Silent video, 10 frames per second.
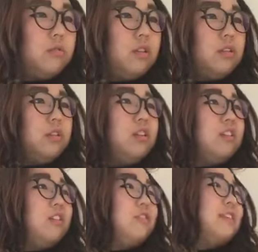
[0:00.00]
This thing a
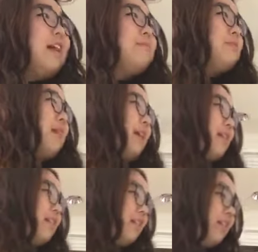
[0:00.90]
little type of that.
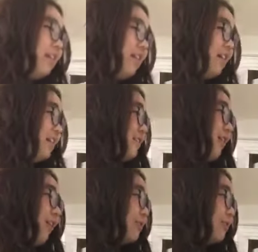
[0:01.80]
No,